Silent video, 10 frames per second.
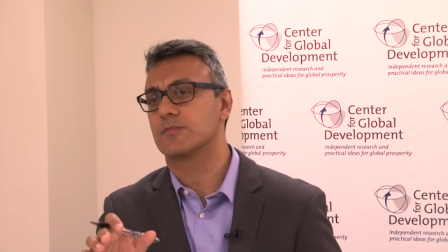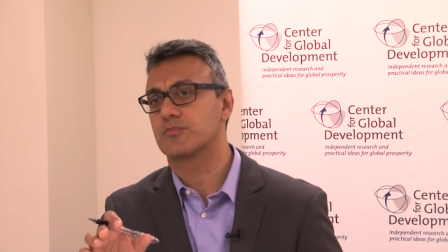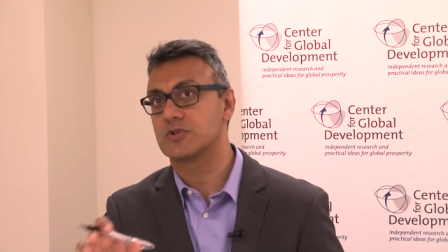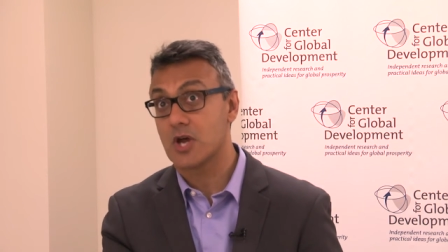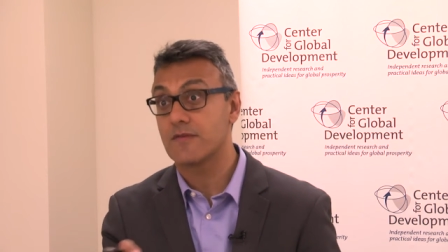
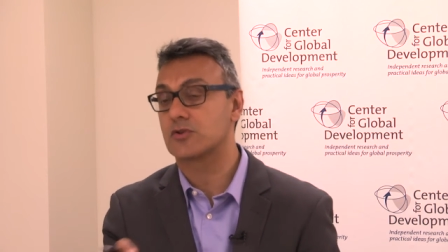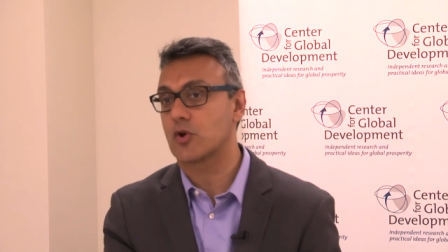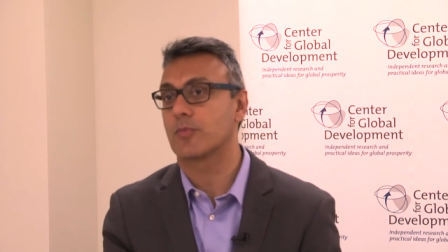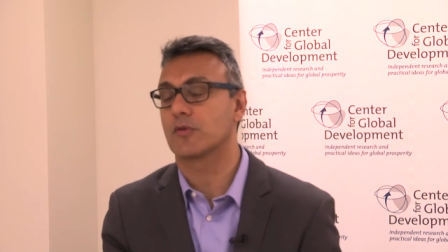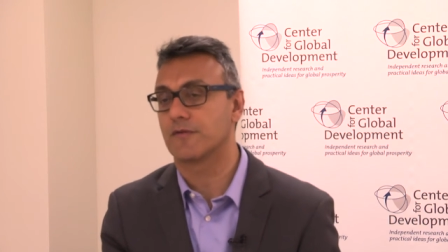preserving
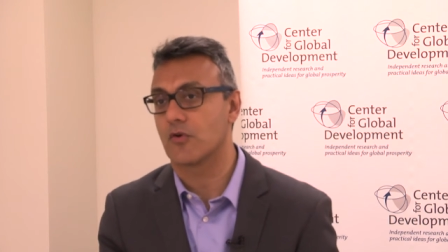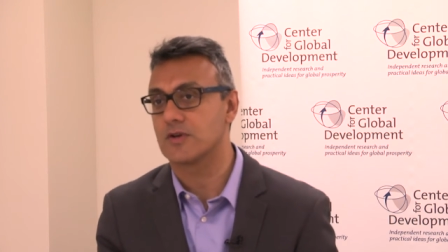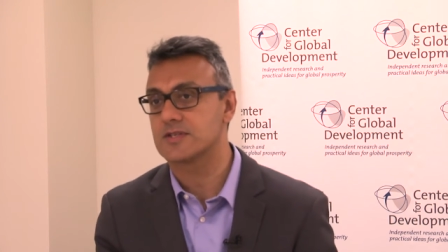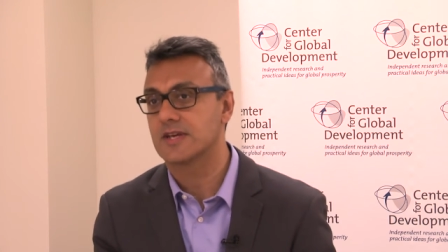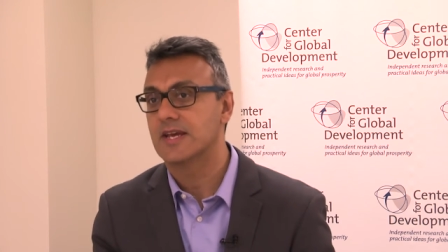tropical
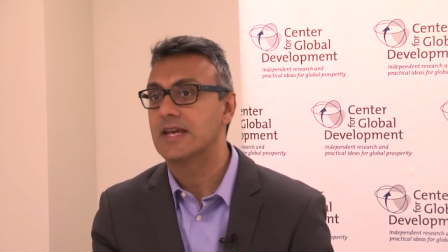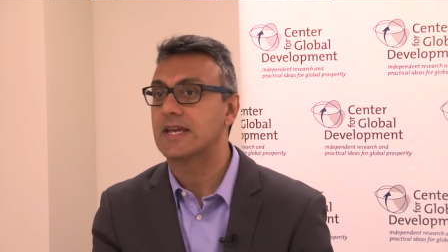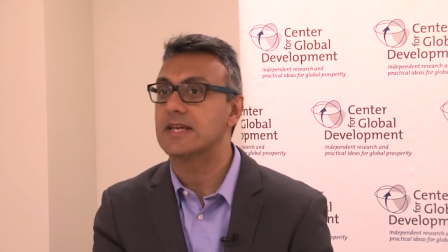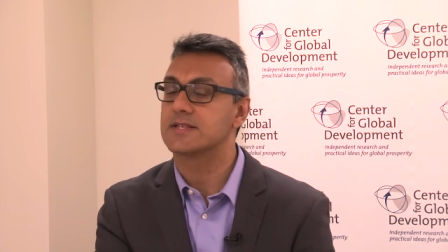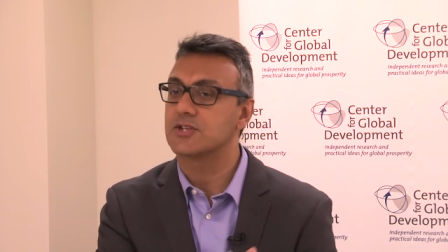forests
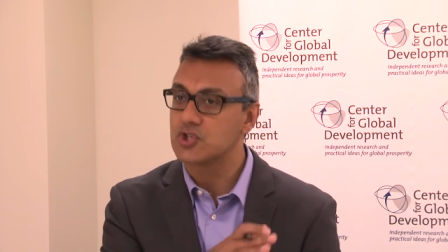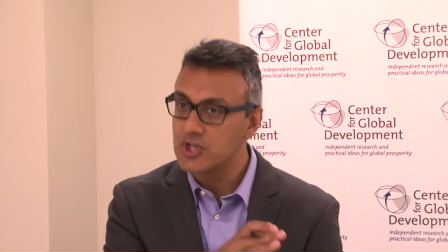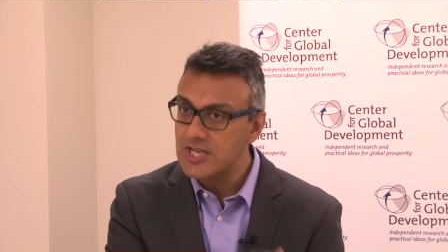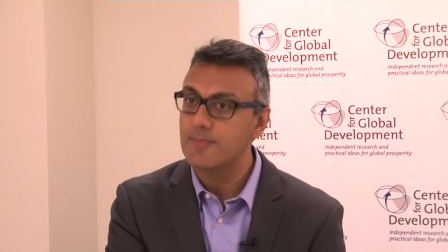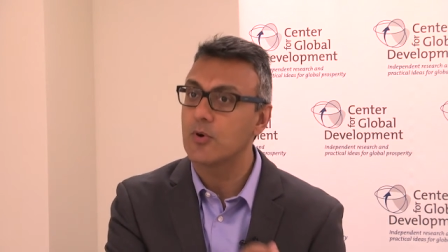is a
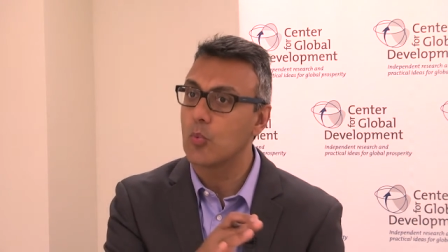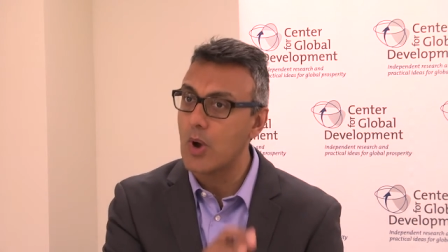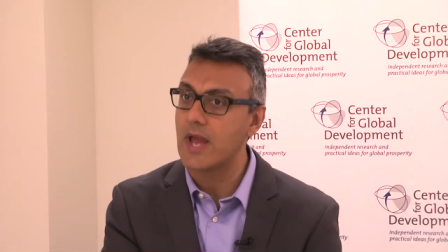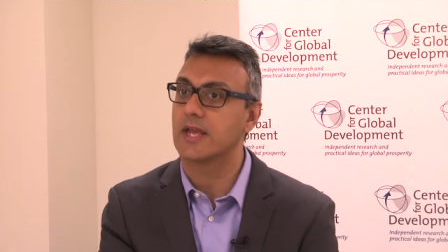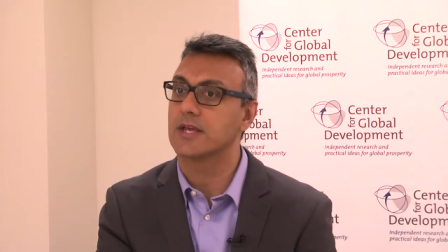cheaper
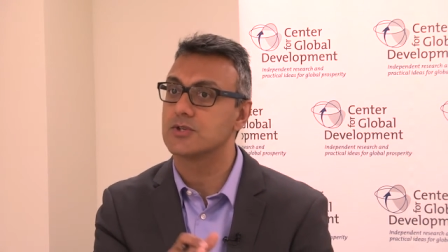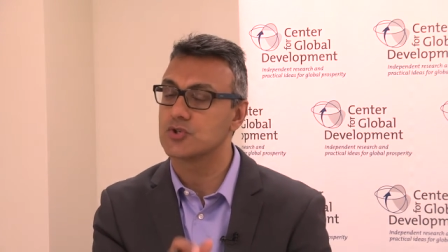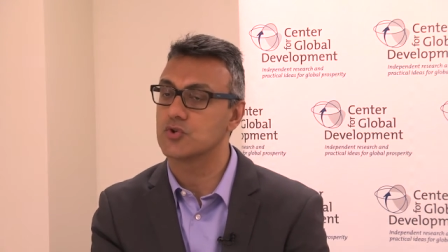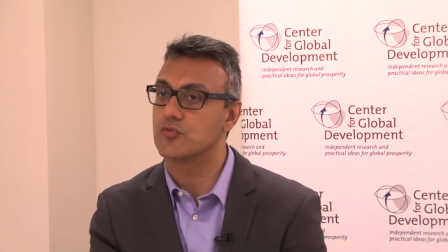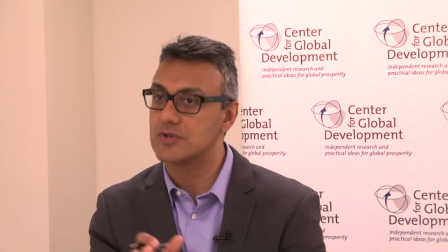way
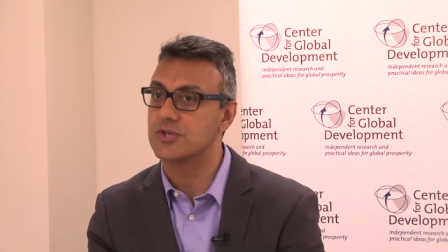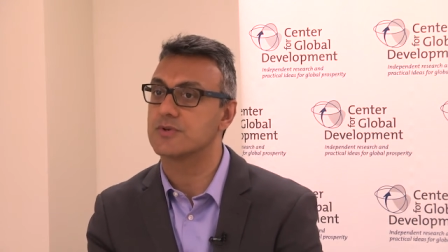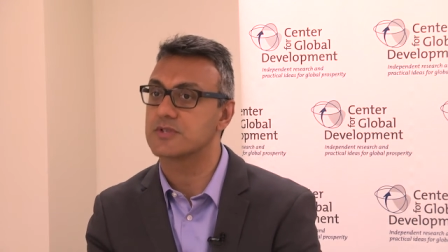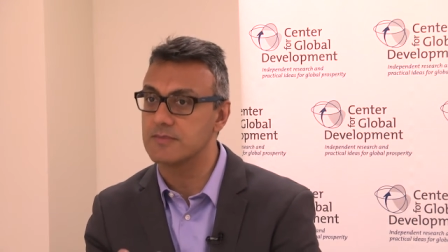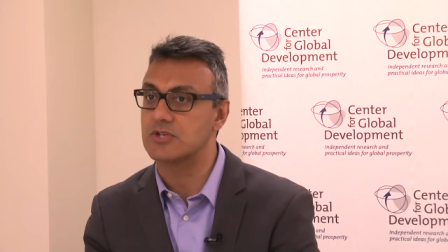to
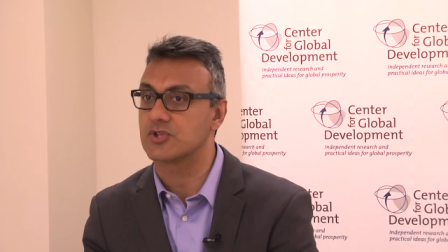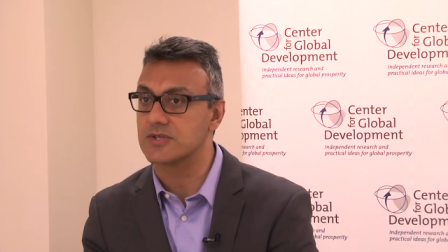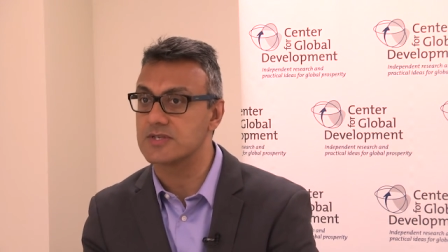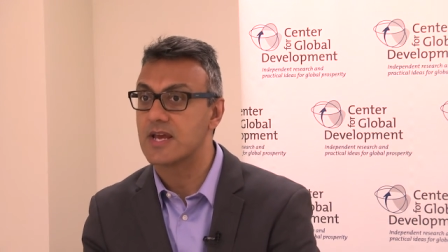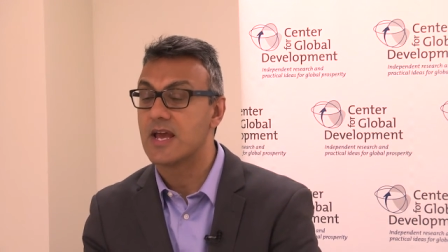reduce
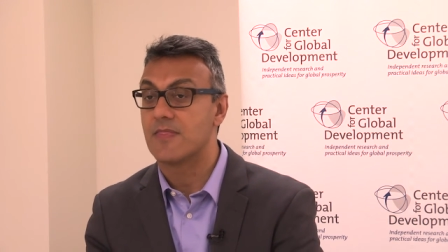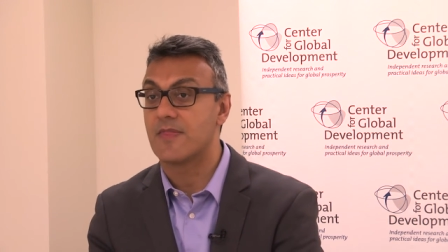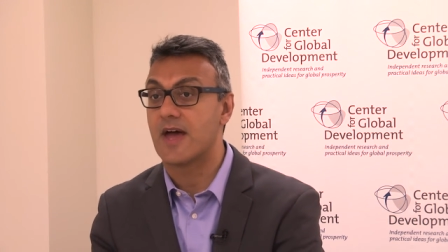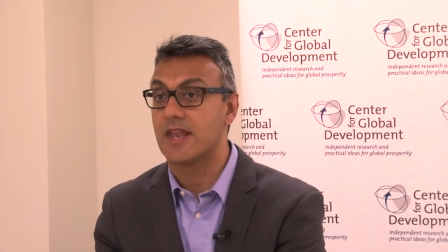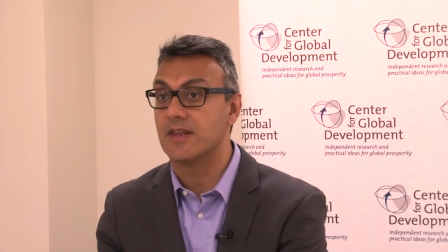emissions
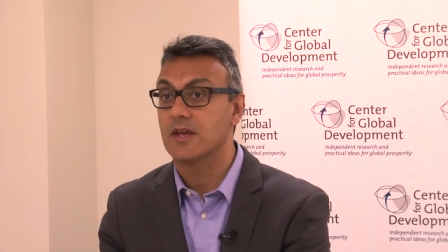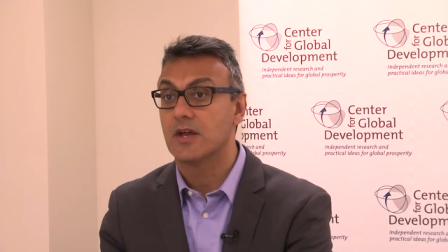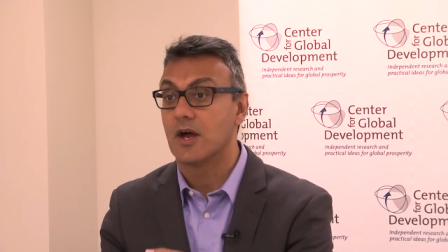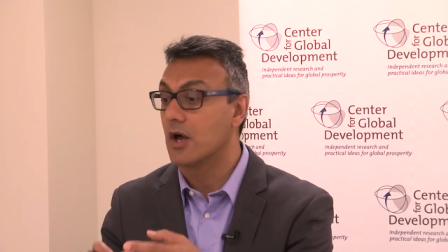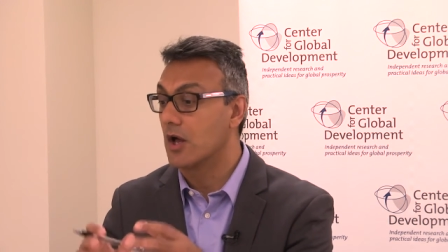than
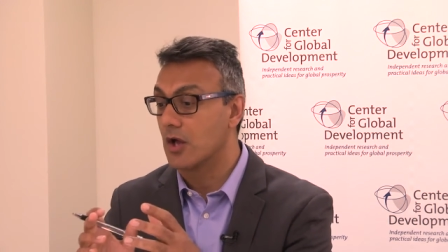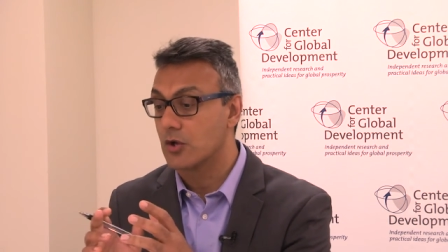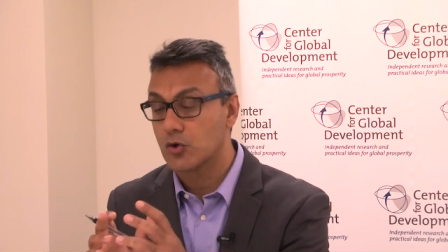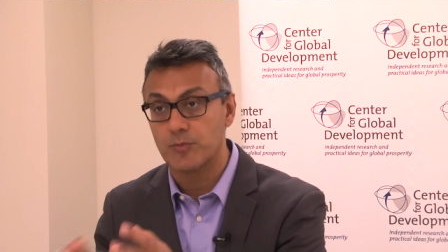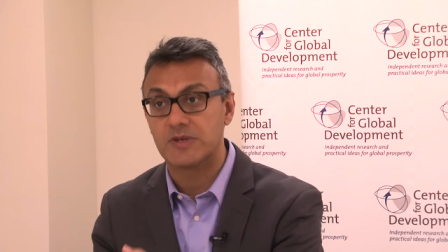uh,
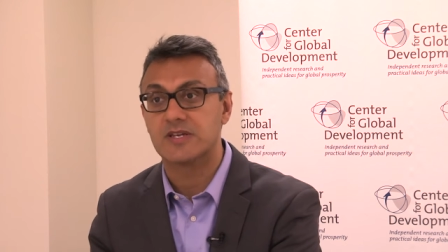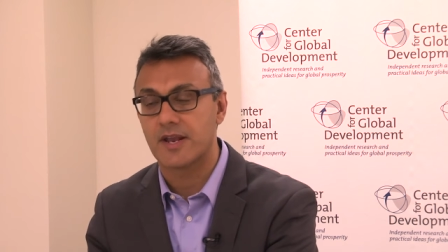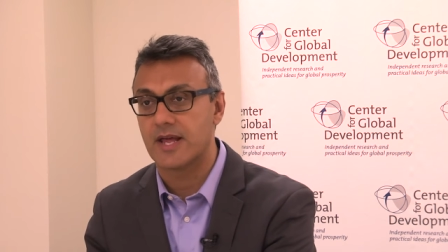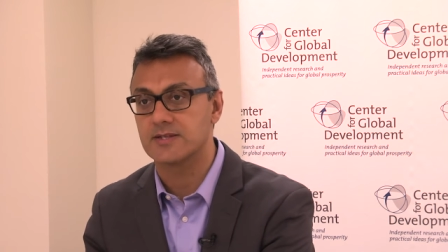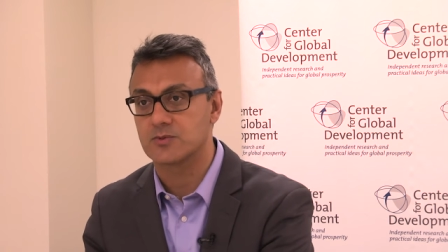could be done
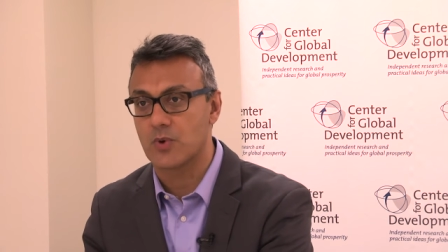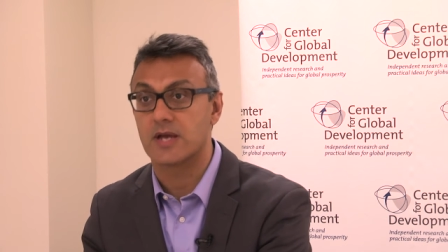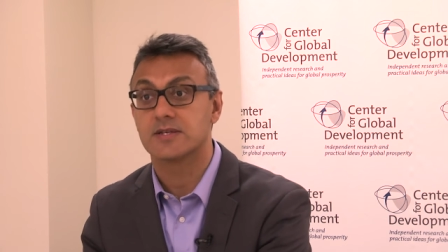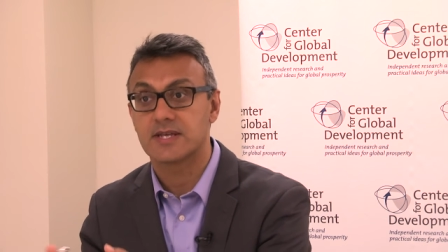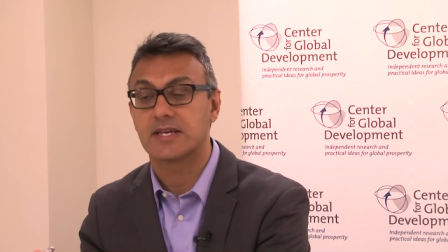elsewhere,
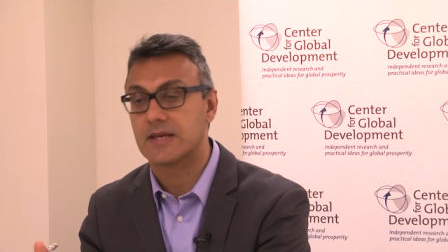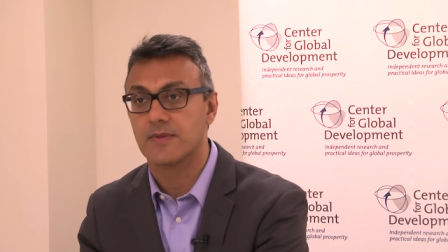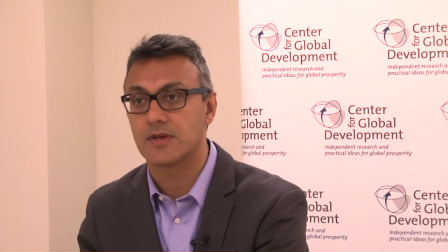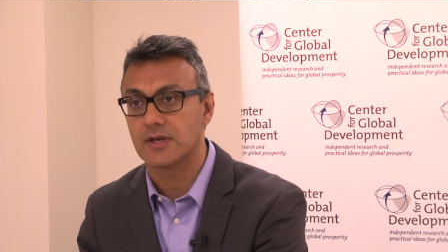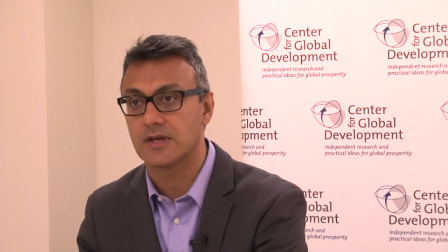say in
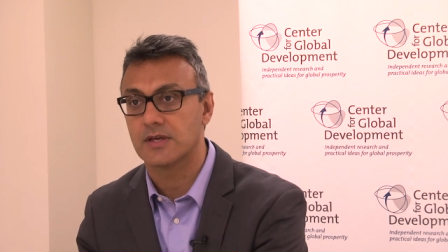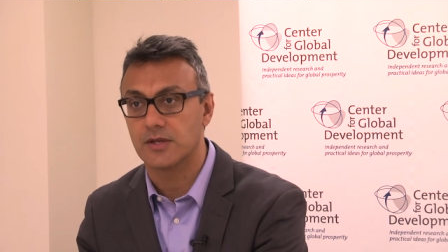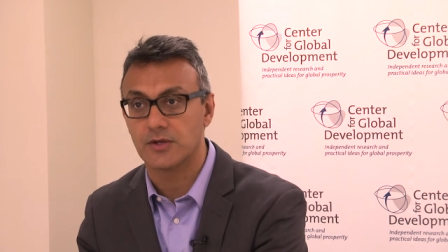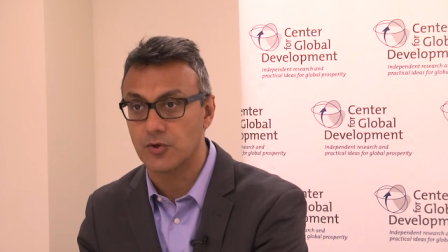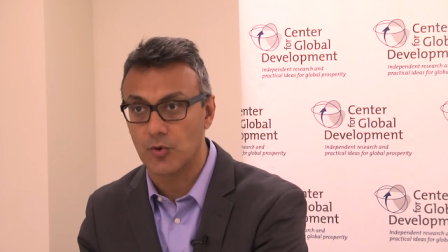the
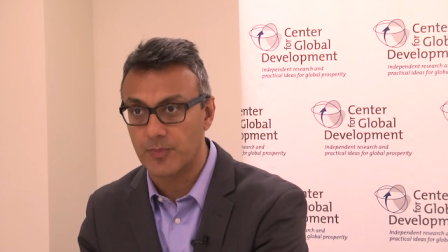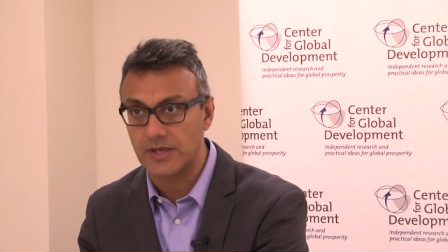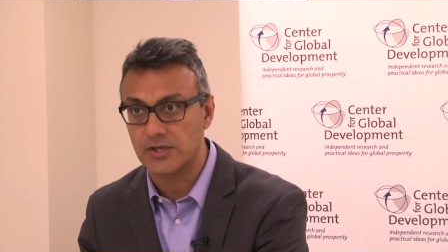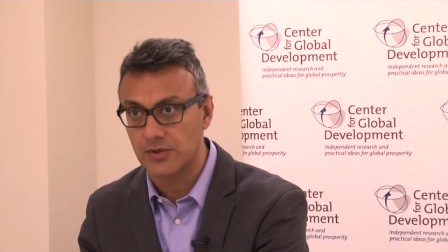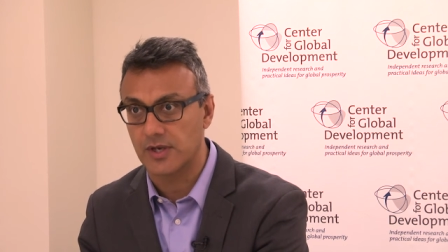
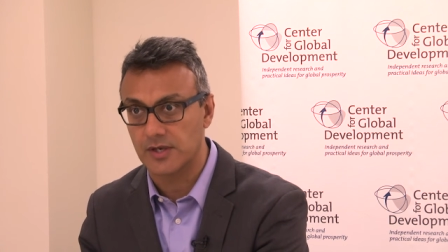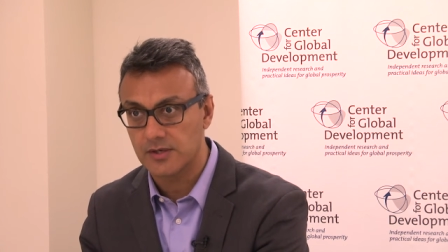European Union.